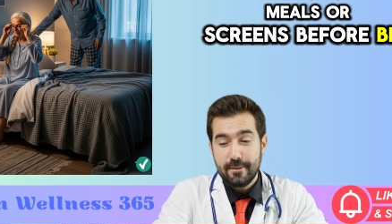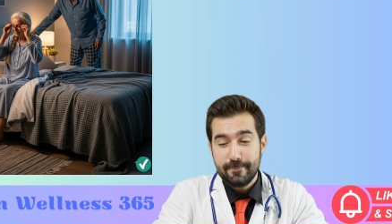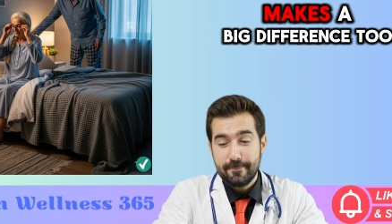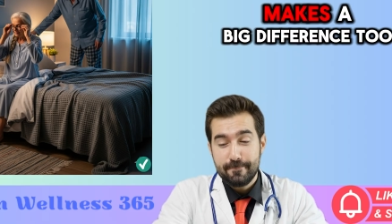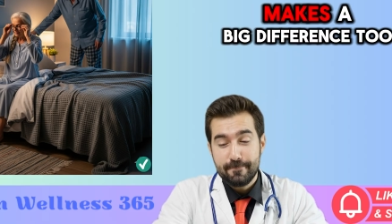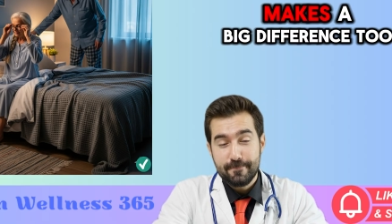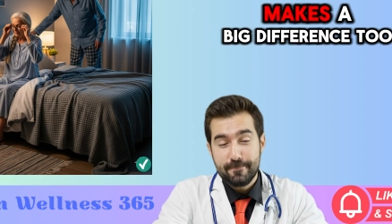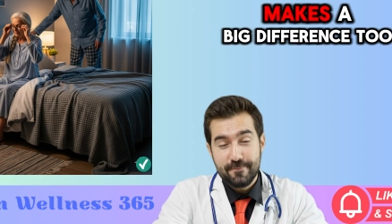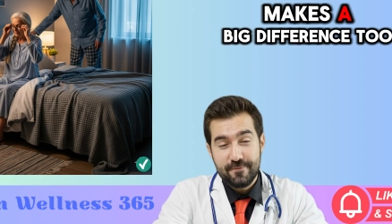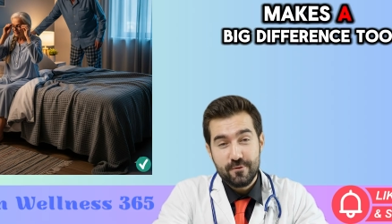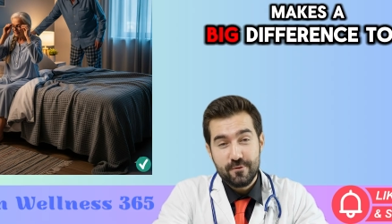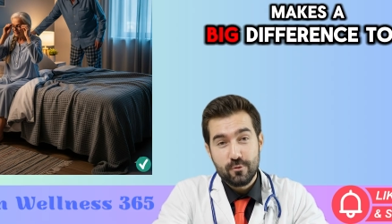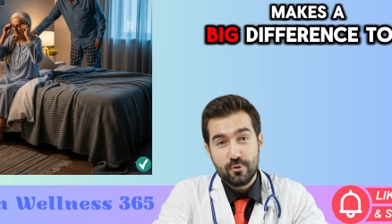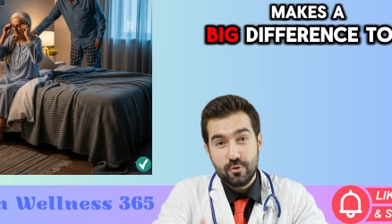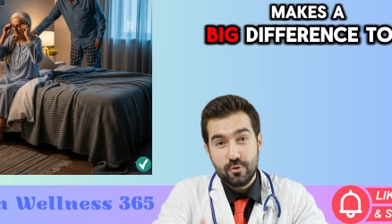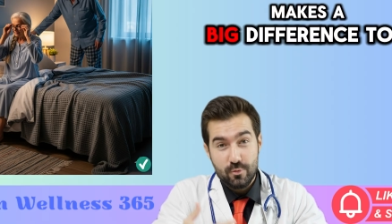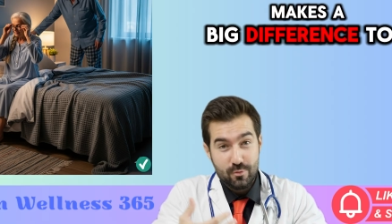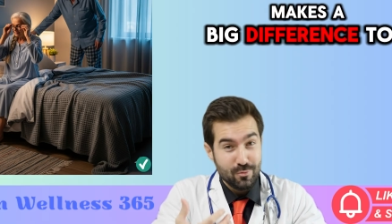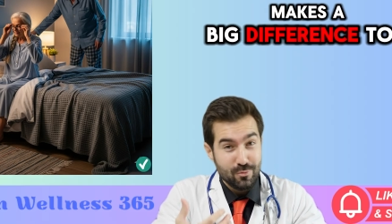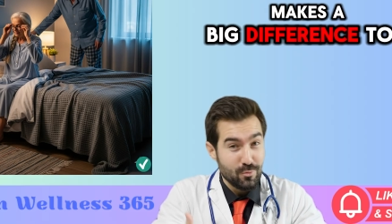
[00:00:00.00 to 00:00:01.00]
makes a big
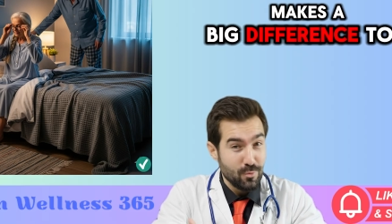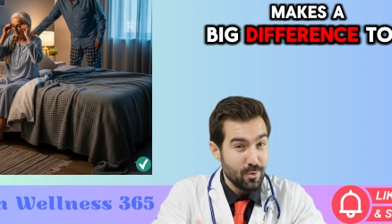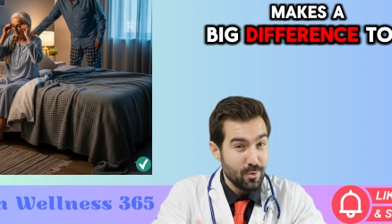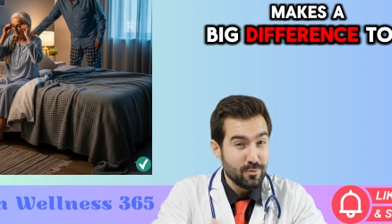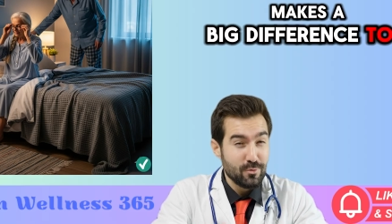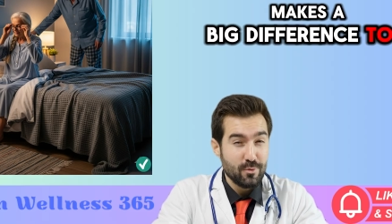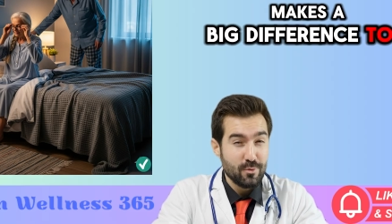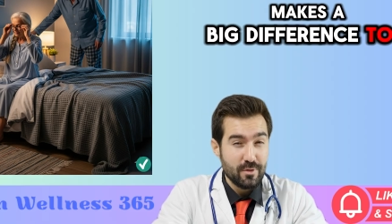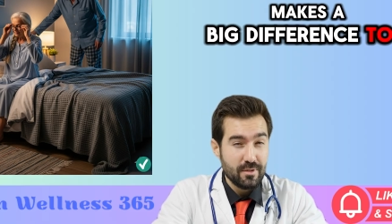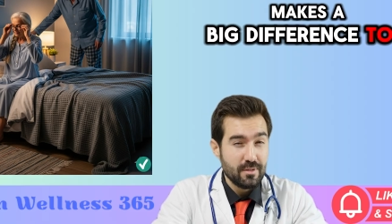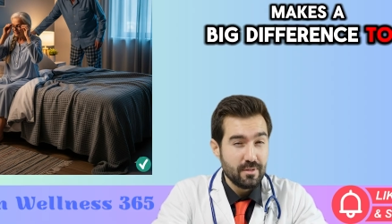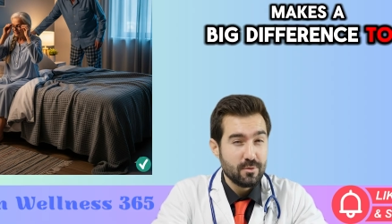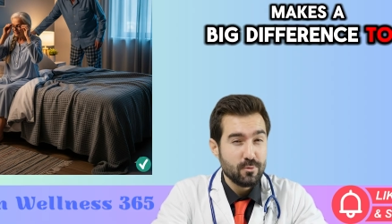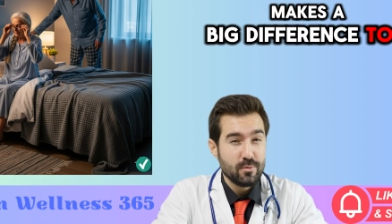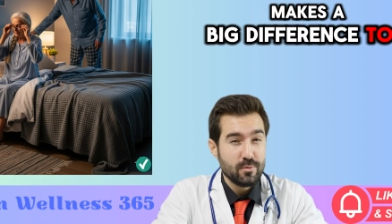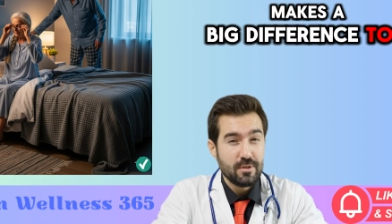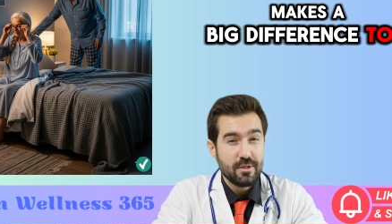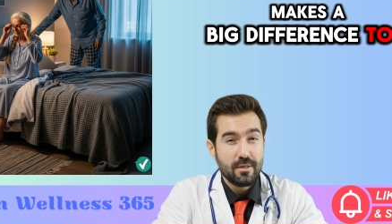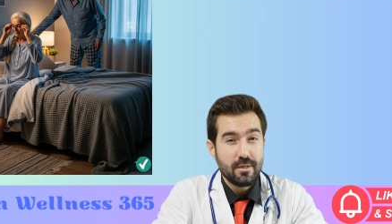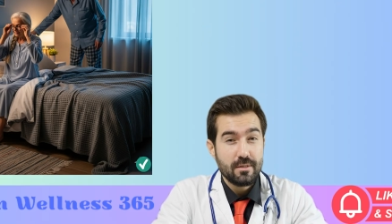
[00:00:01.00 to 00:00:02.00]
difference too.
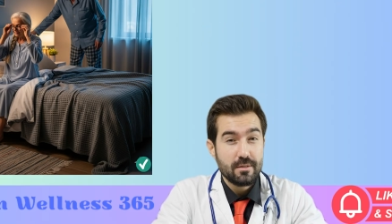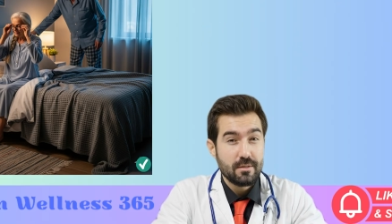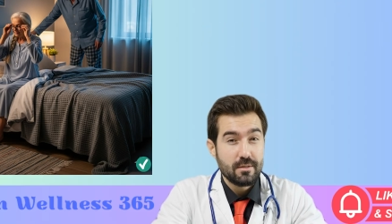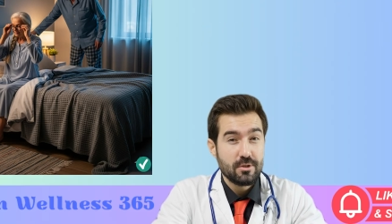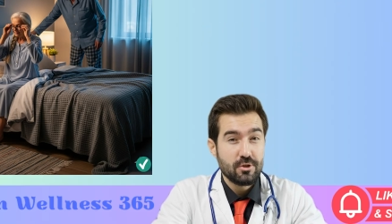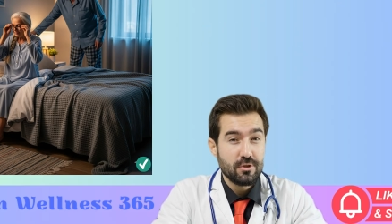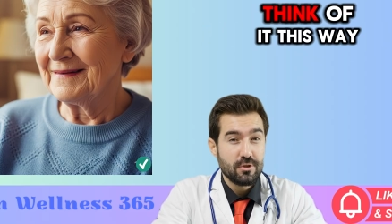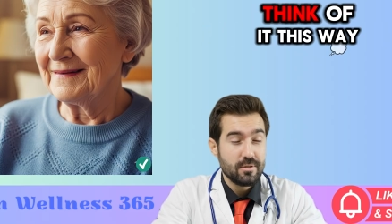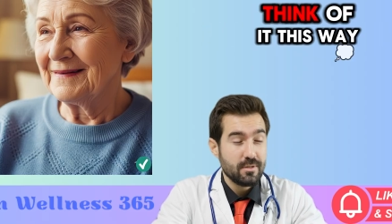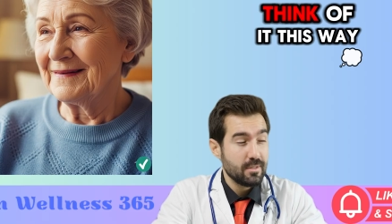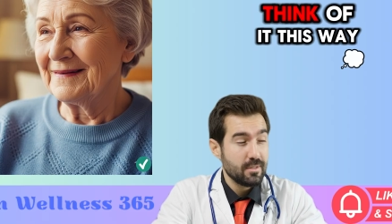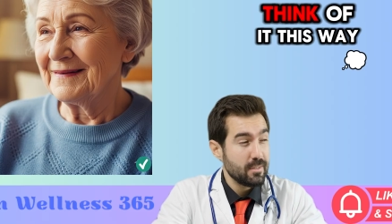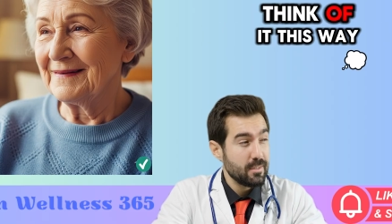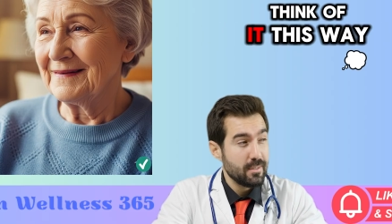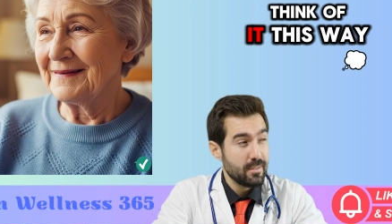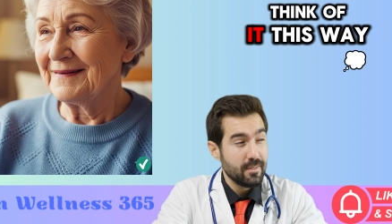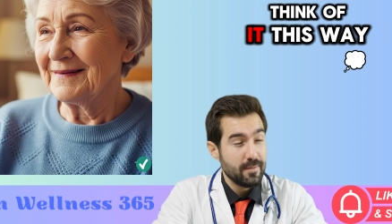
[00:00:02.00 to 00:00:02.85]
Think of it